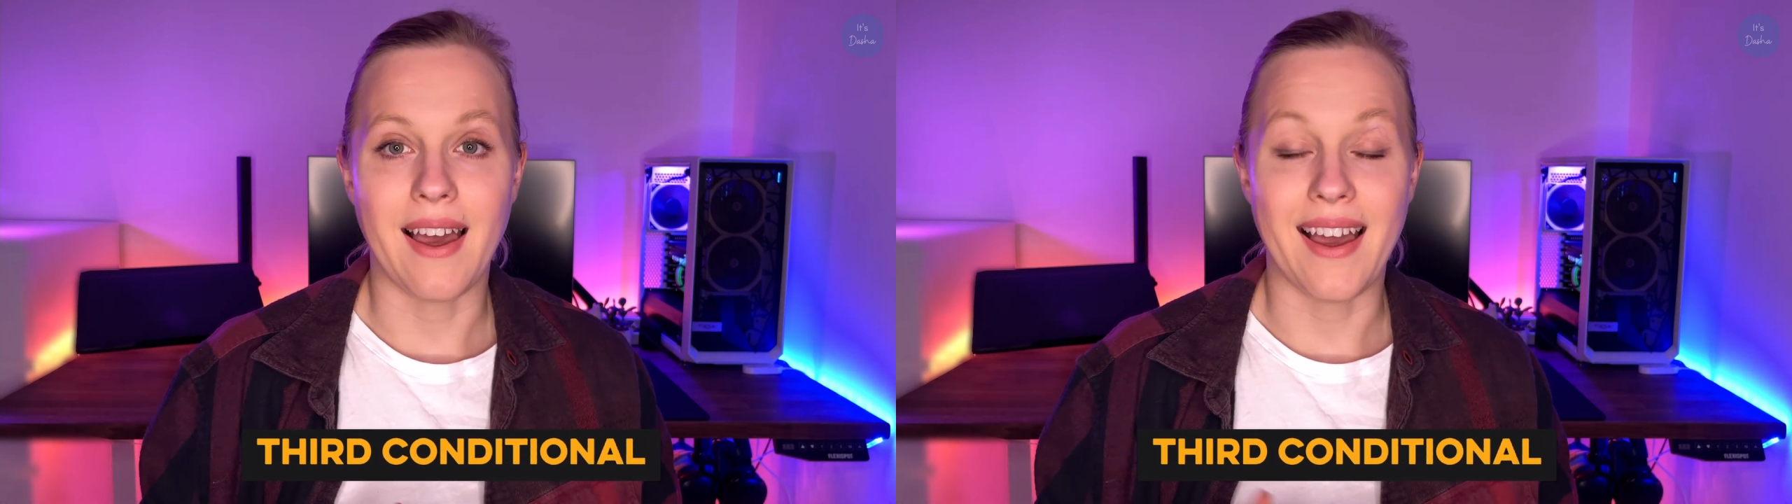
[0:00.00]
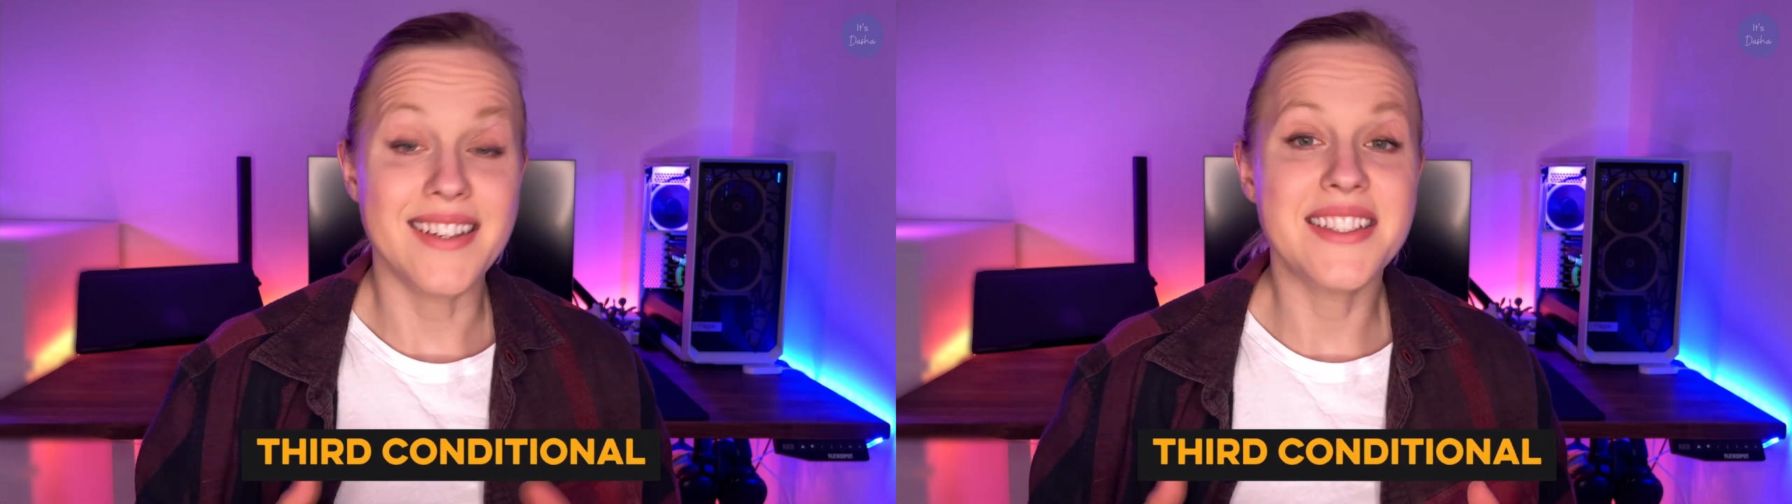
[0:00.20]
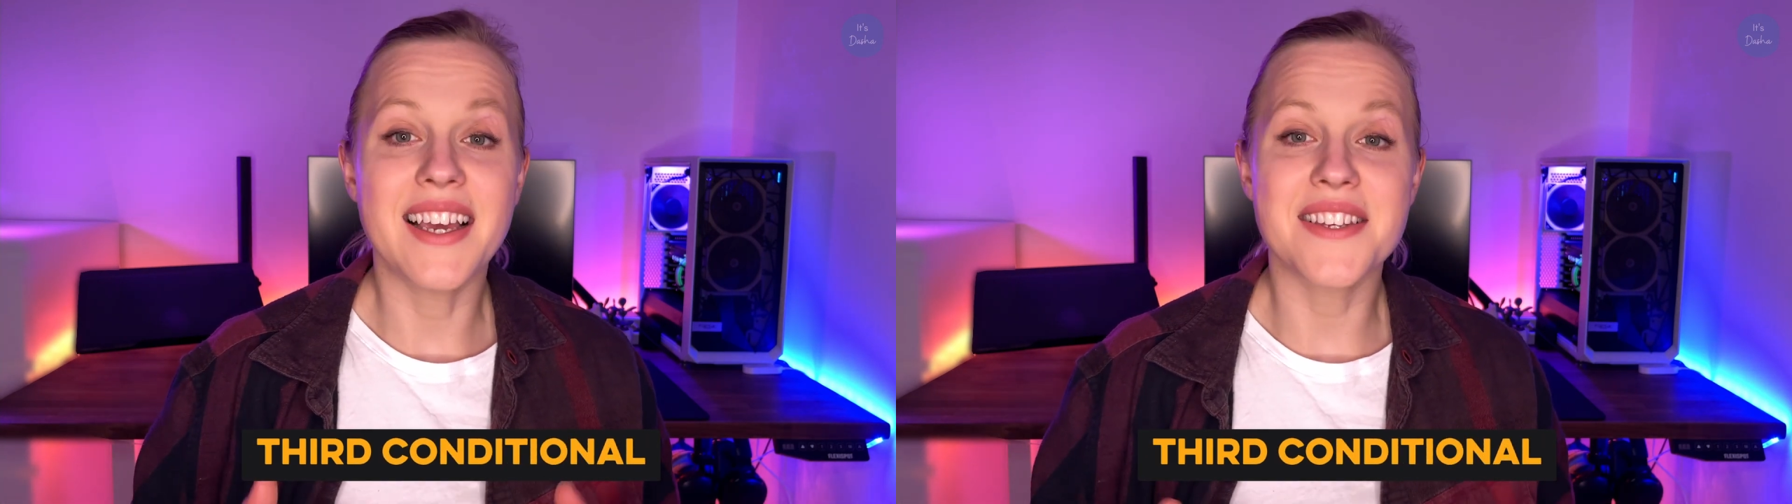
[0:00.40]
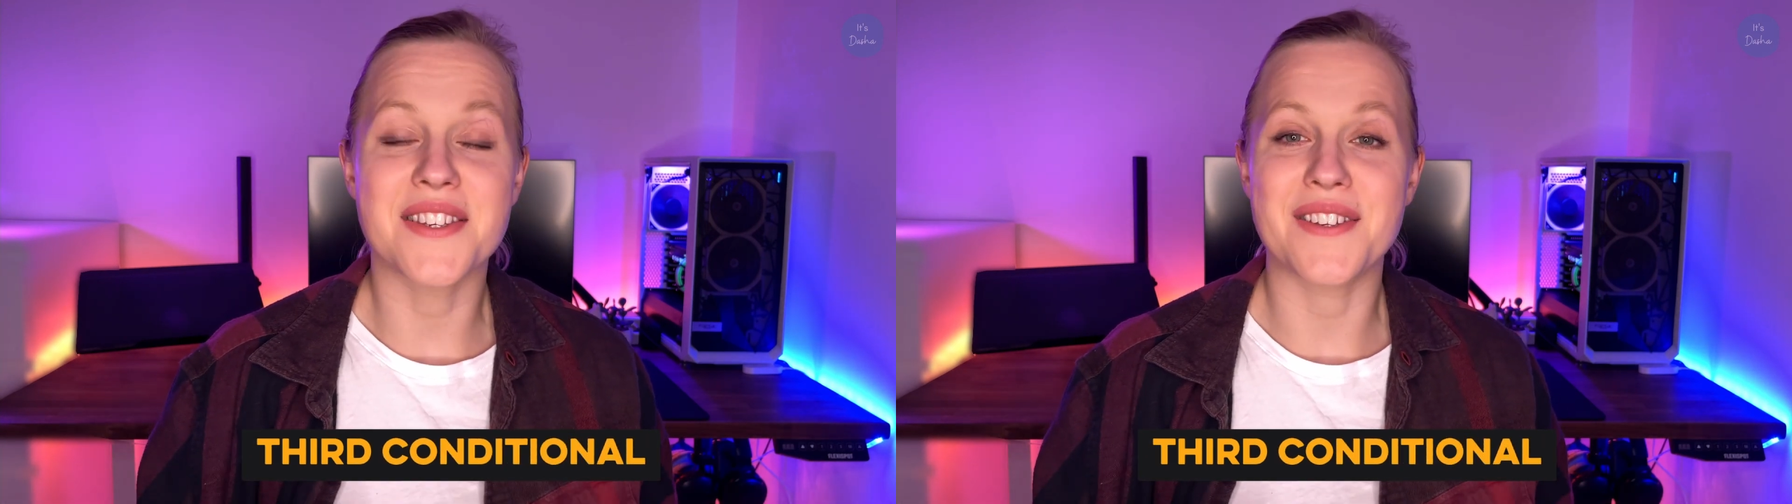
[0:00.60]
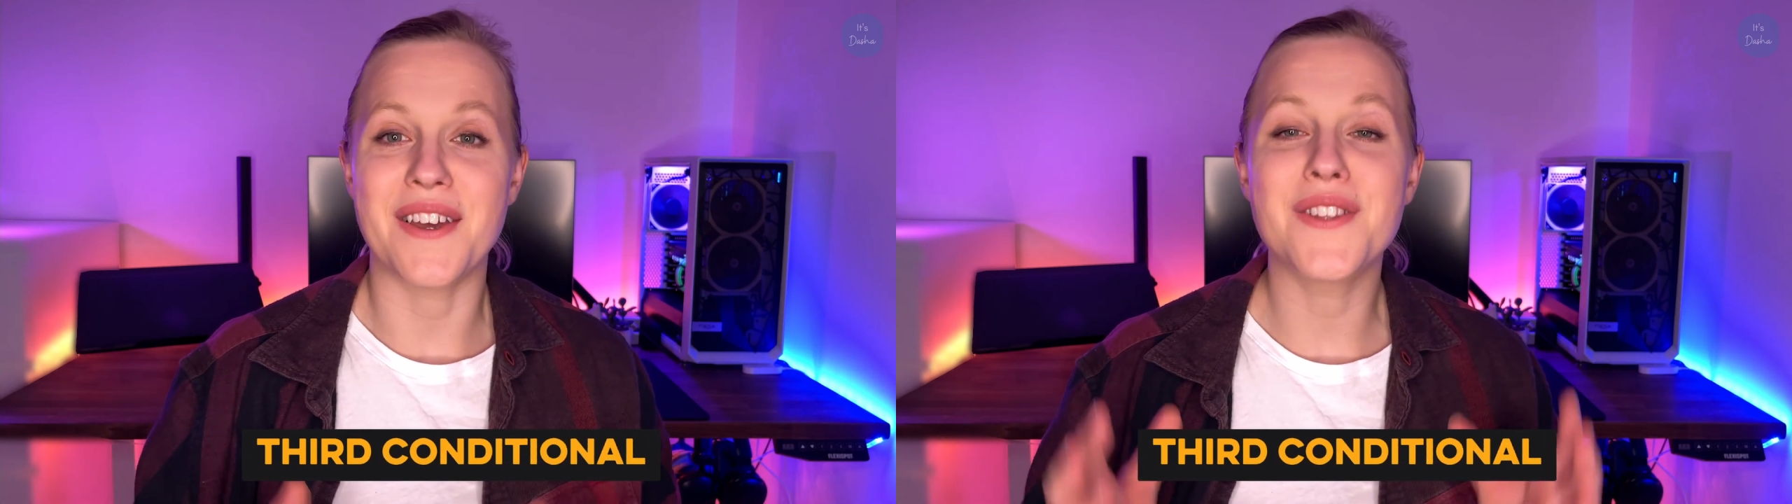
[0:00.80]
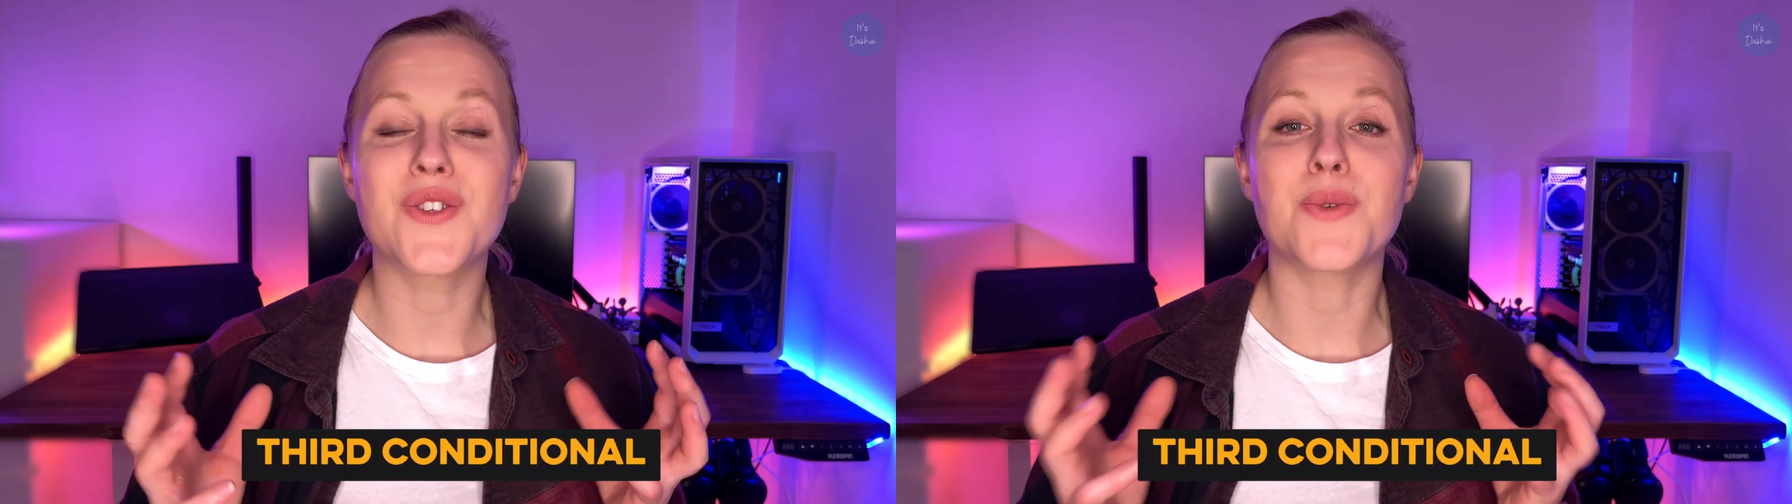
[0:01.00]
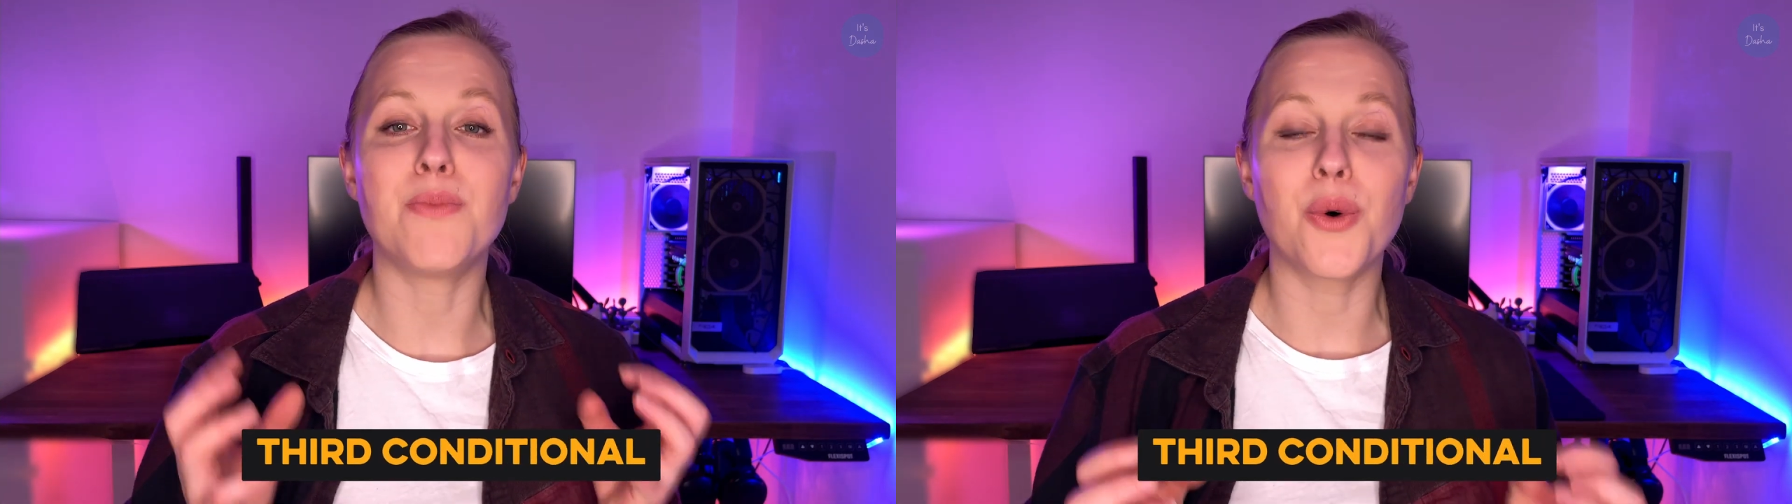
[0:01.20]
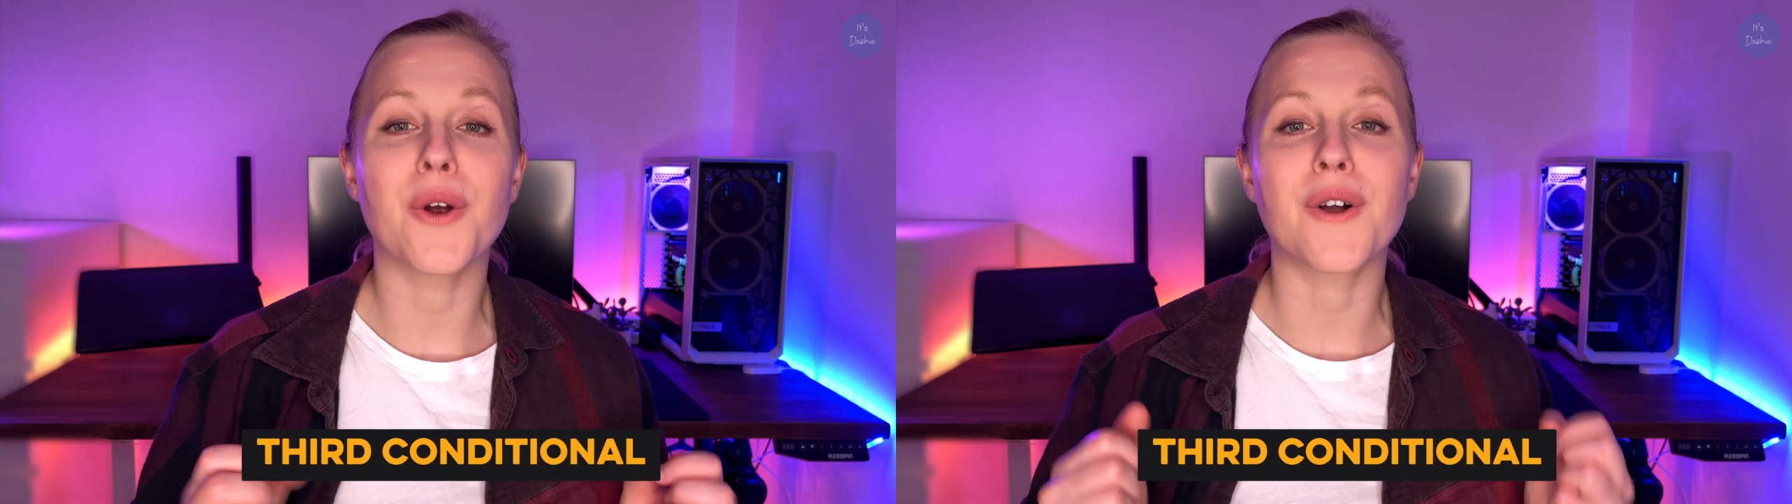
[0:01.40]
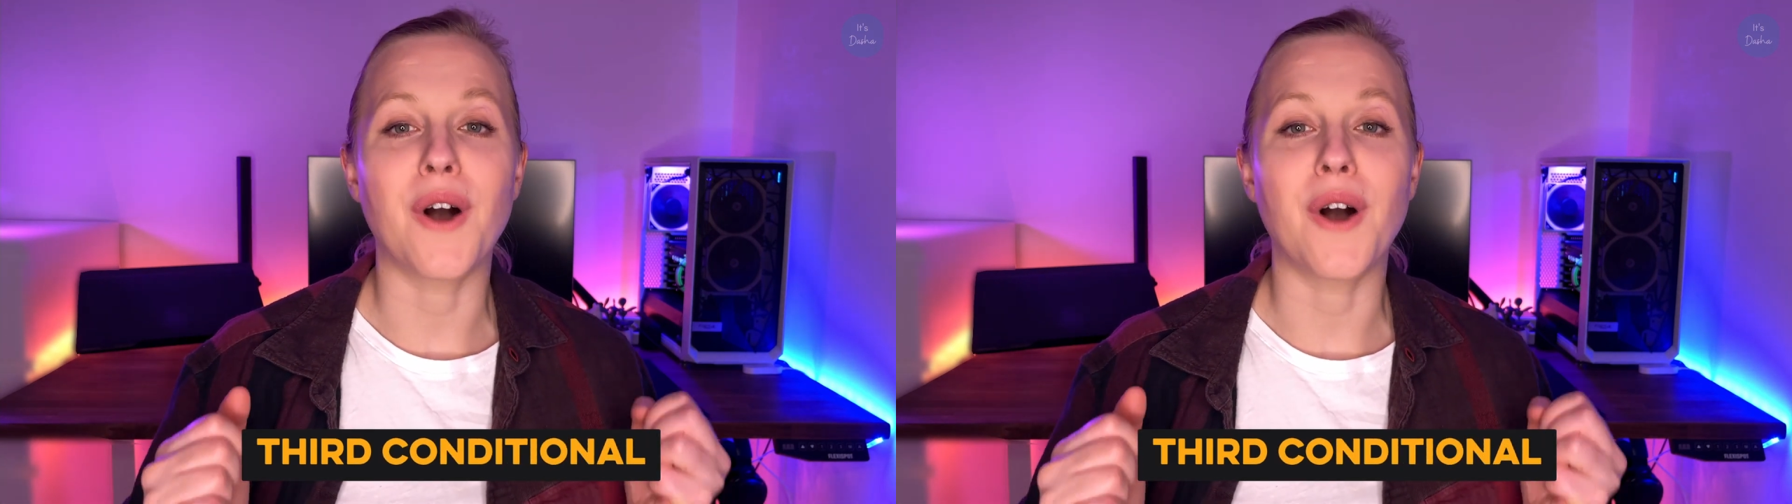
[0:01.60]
And yes, it's more